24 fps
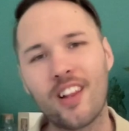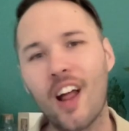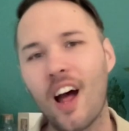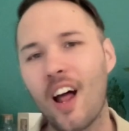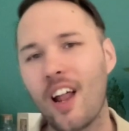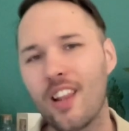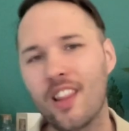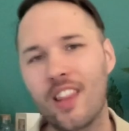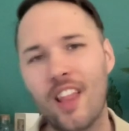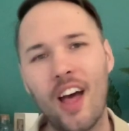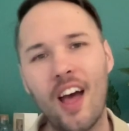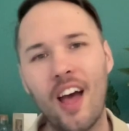
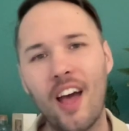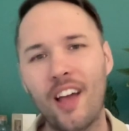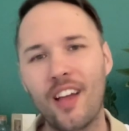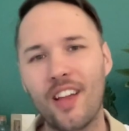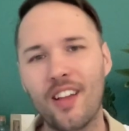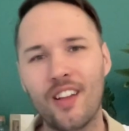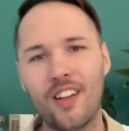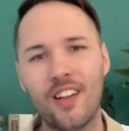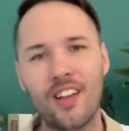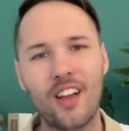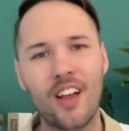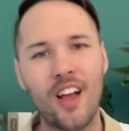not that.
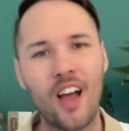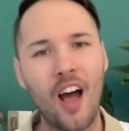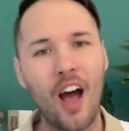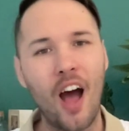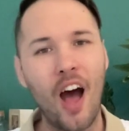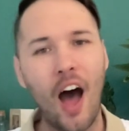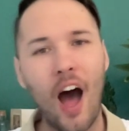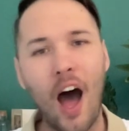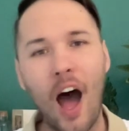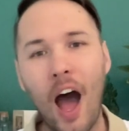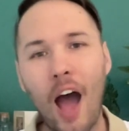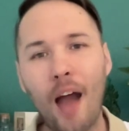
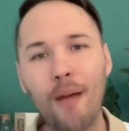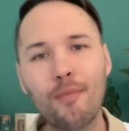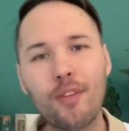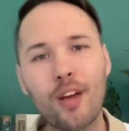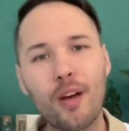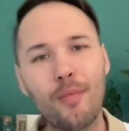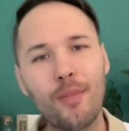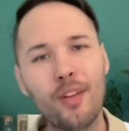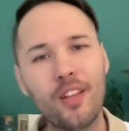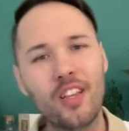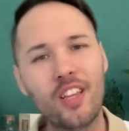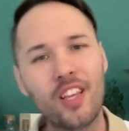I'm
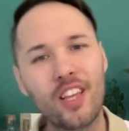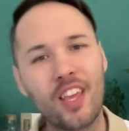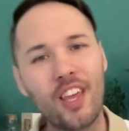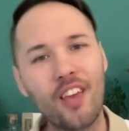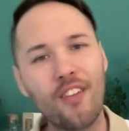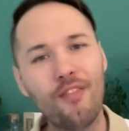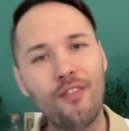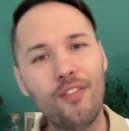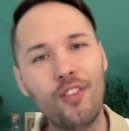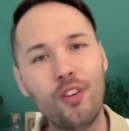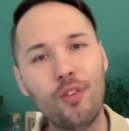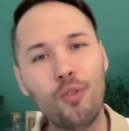coming to
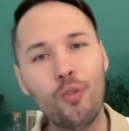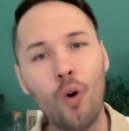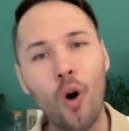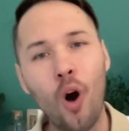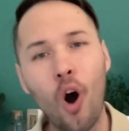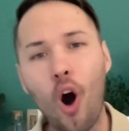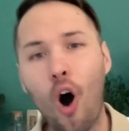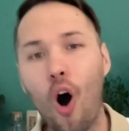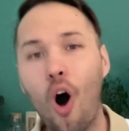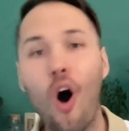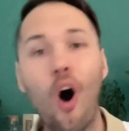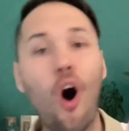give you
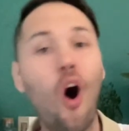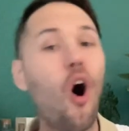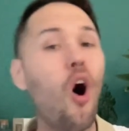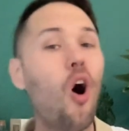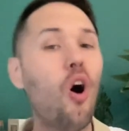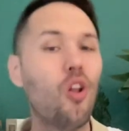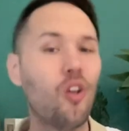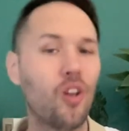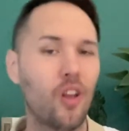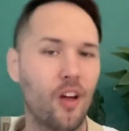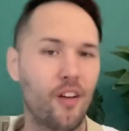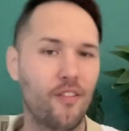
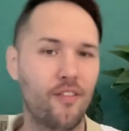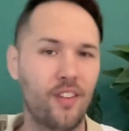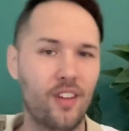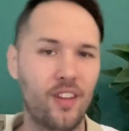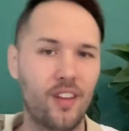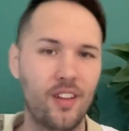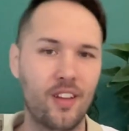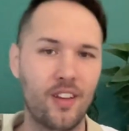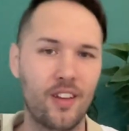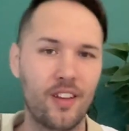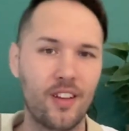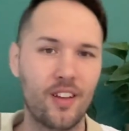all of it.
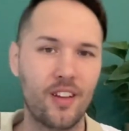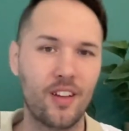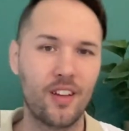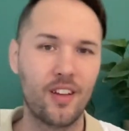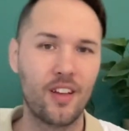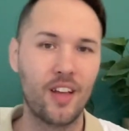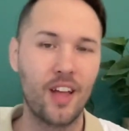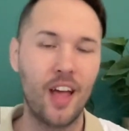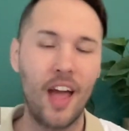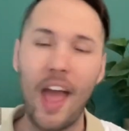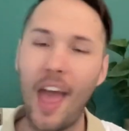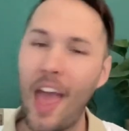
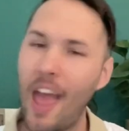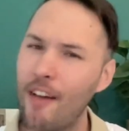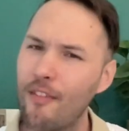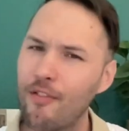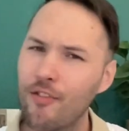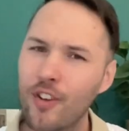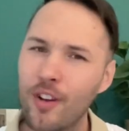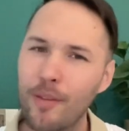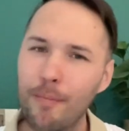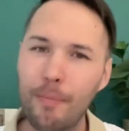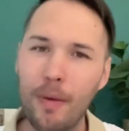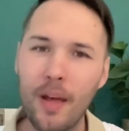
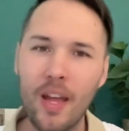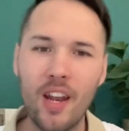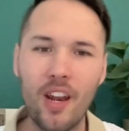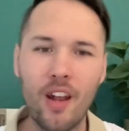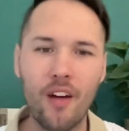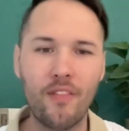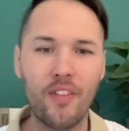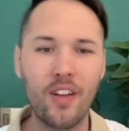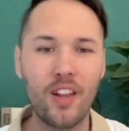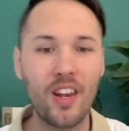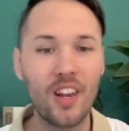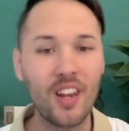Every bit
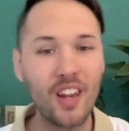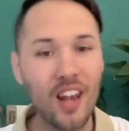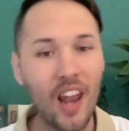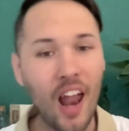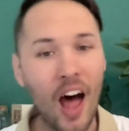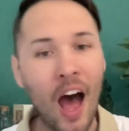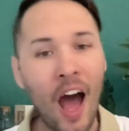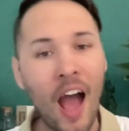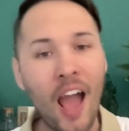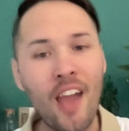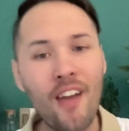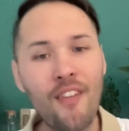of it,
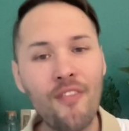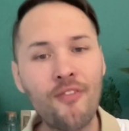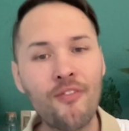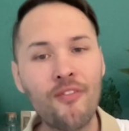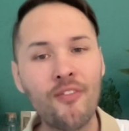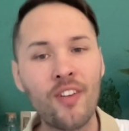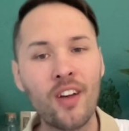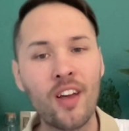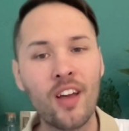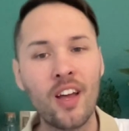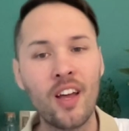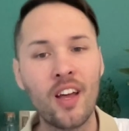life,
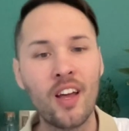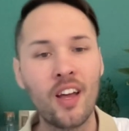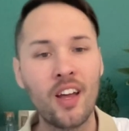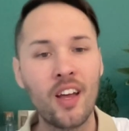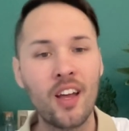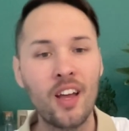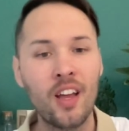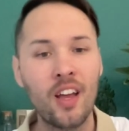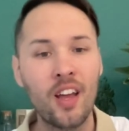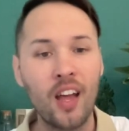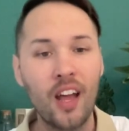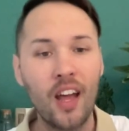
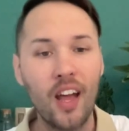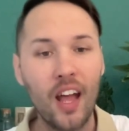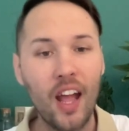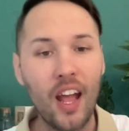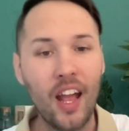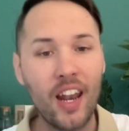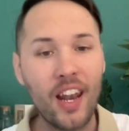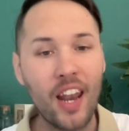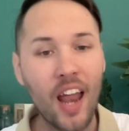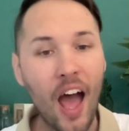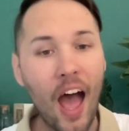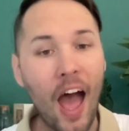
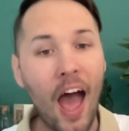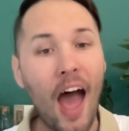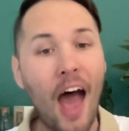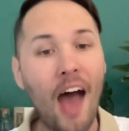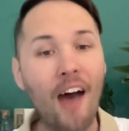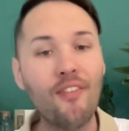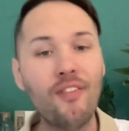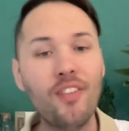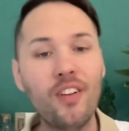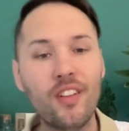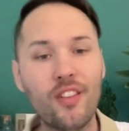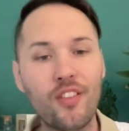and
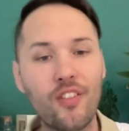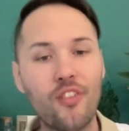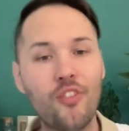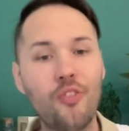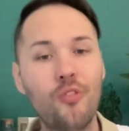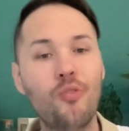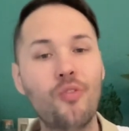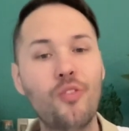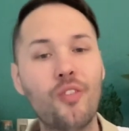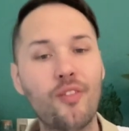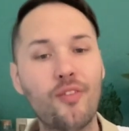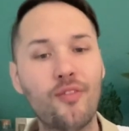have it
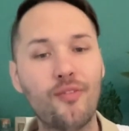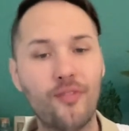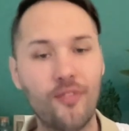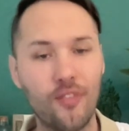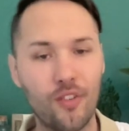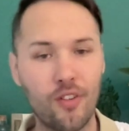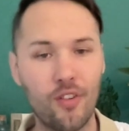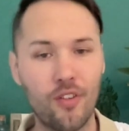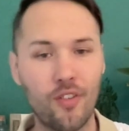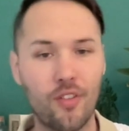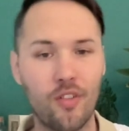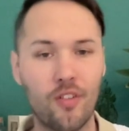to the
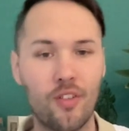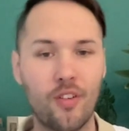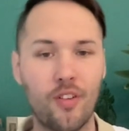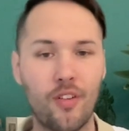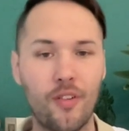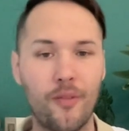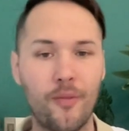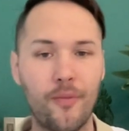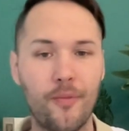full.